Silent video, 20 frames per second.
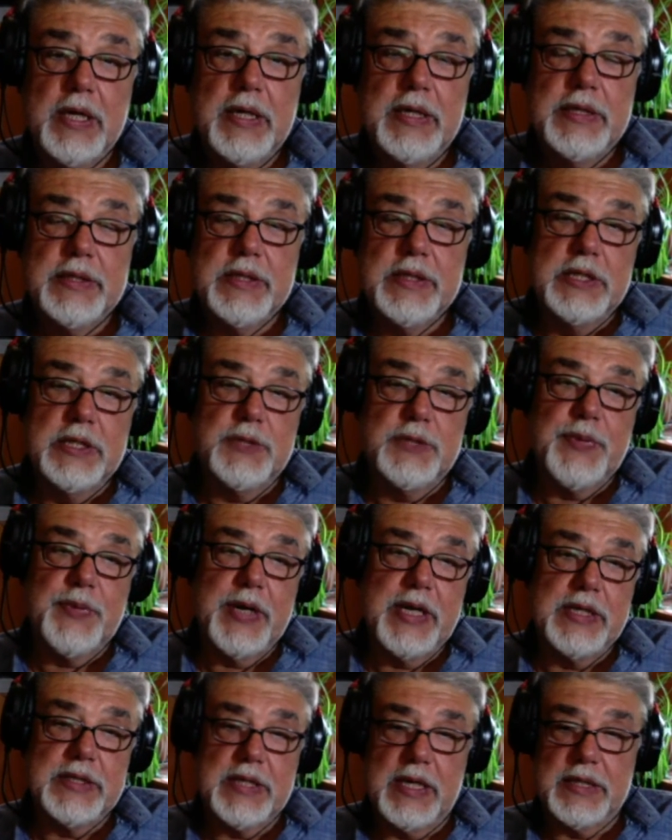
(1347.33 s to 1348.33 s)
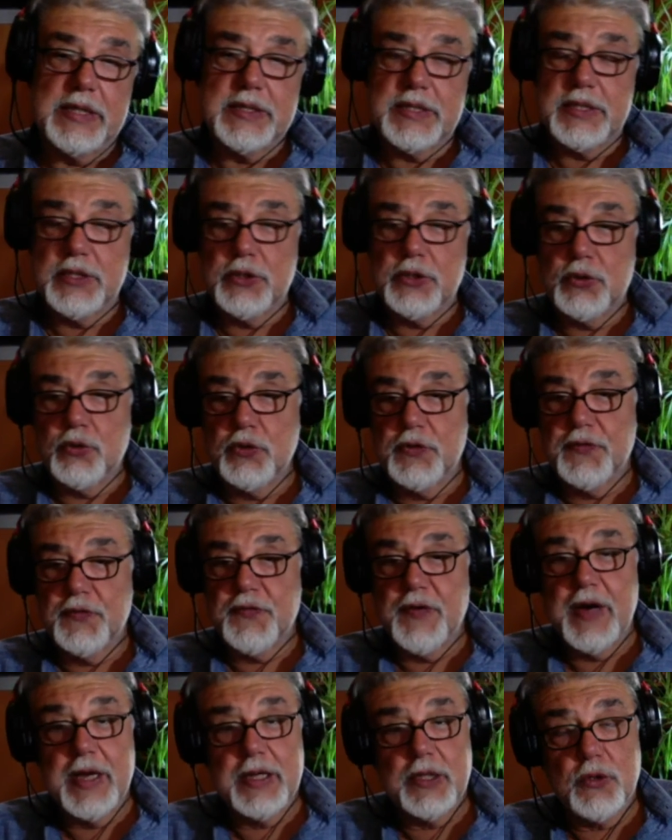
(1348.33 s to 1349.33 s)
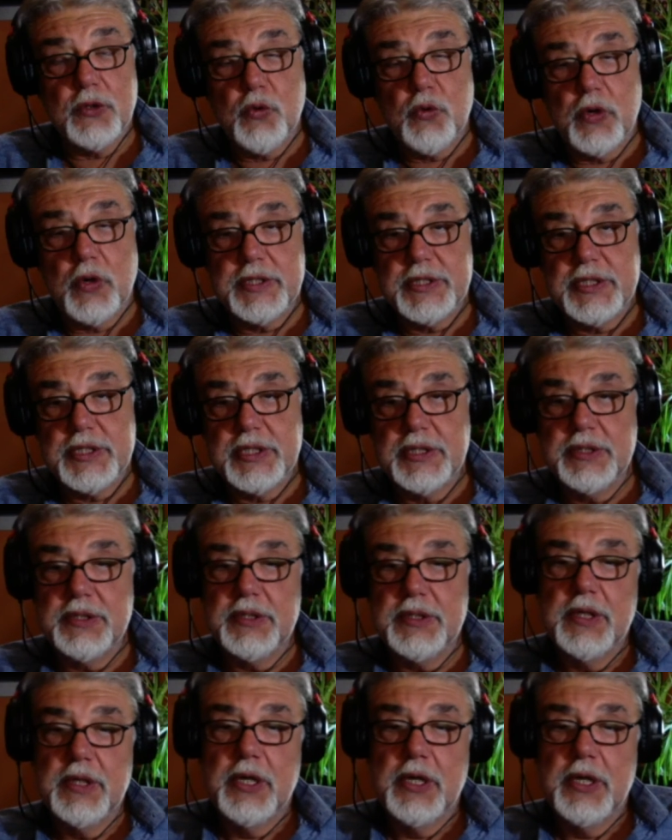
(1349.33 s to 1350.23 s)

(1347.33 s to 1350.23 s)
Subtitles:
This brings us to the final question